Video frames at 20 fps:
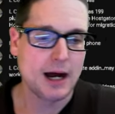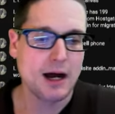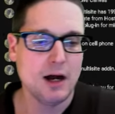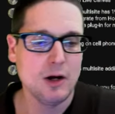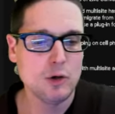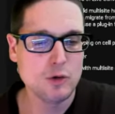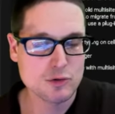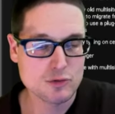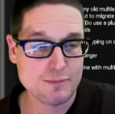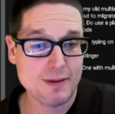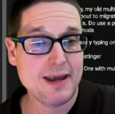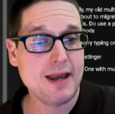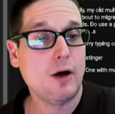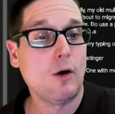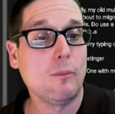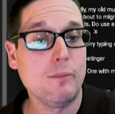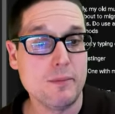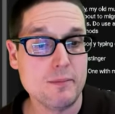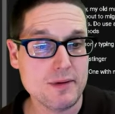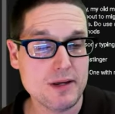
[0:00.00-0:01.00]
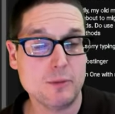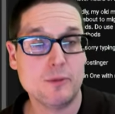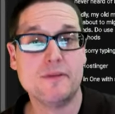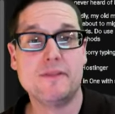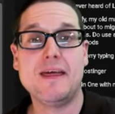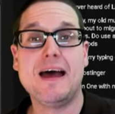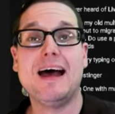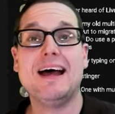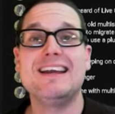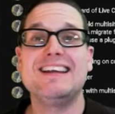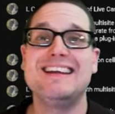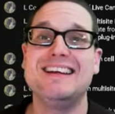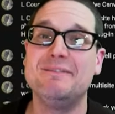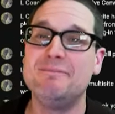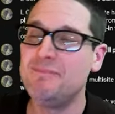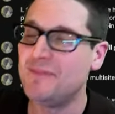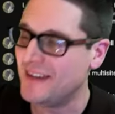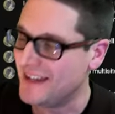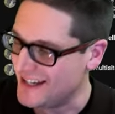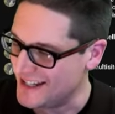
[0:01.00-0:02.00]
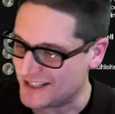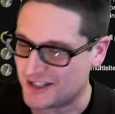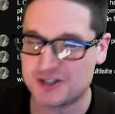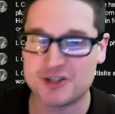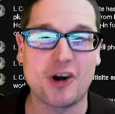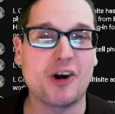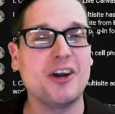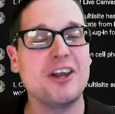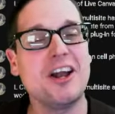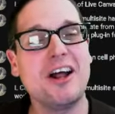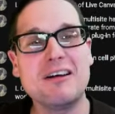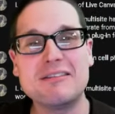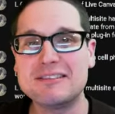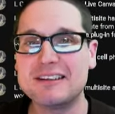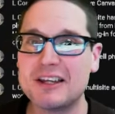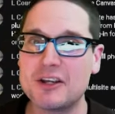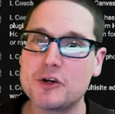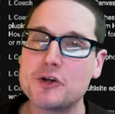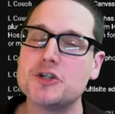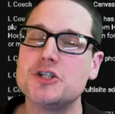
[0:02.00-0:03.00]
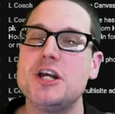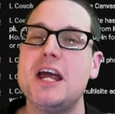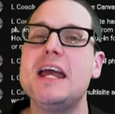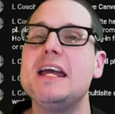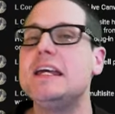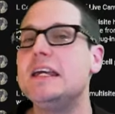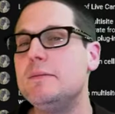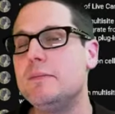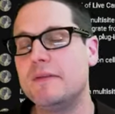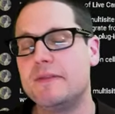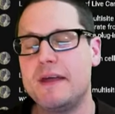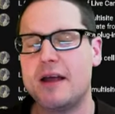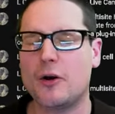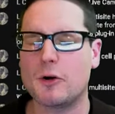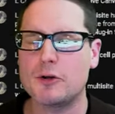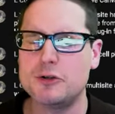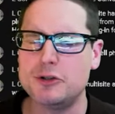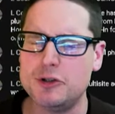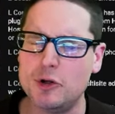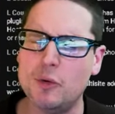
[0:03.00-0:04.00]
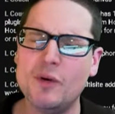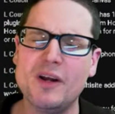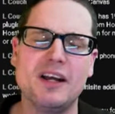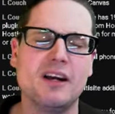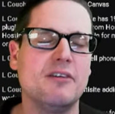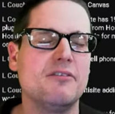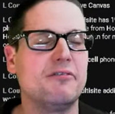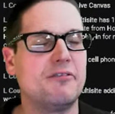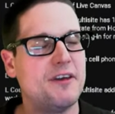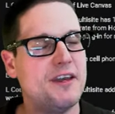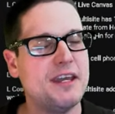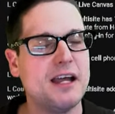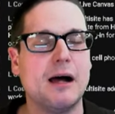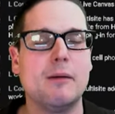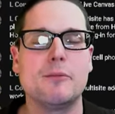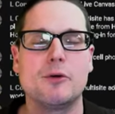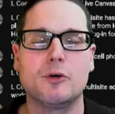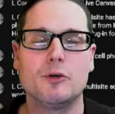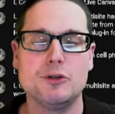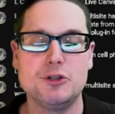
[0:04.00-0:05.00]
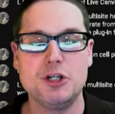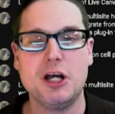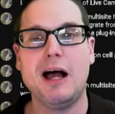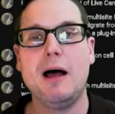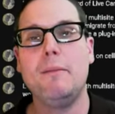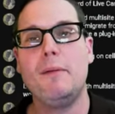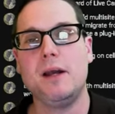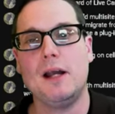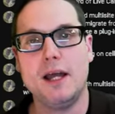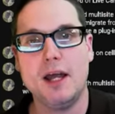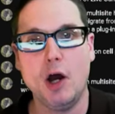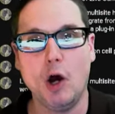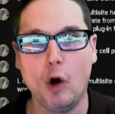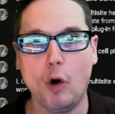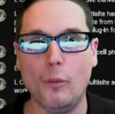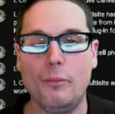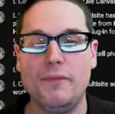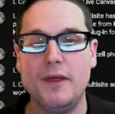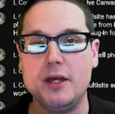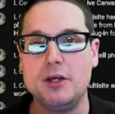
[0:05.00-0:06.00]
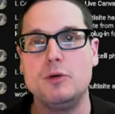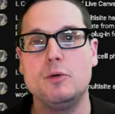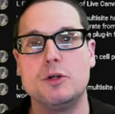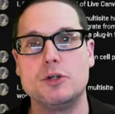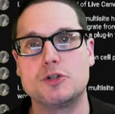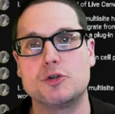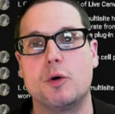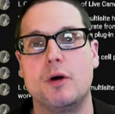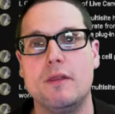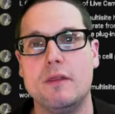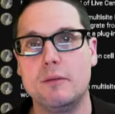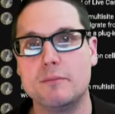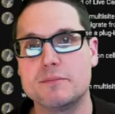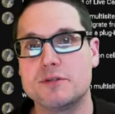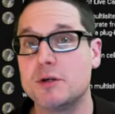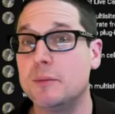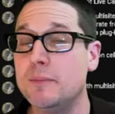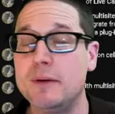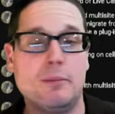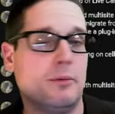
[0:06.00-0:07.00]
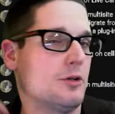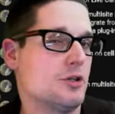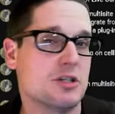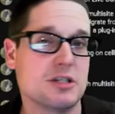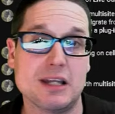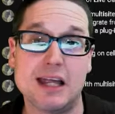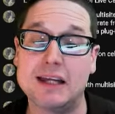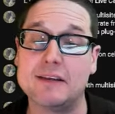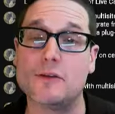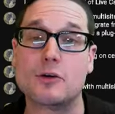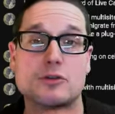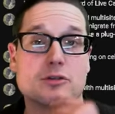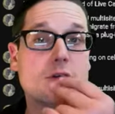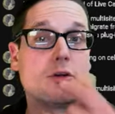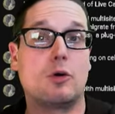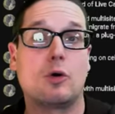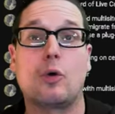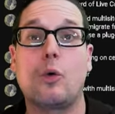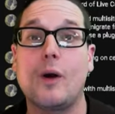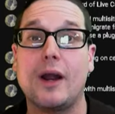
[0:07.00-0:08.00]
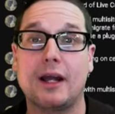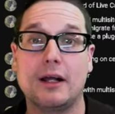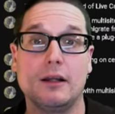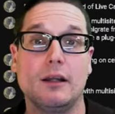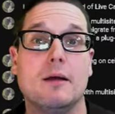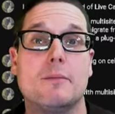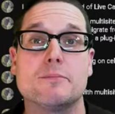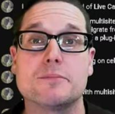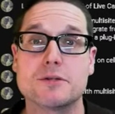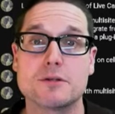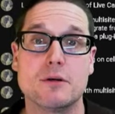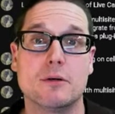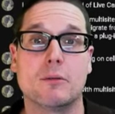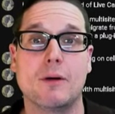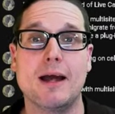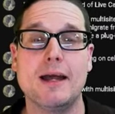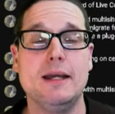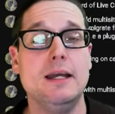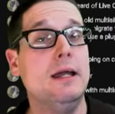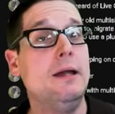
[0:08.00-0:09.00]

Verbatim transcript: who's been helping me with that. Started off a little shaky, but they are doing a phenomenal job, and I hope that you enjoy them. Some people just like those little quick clips, right?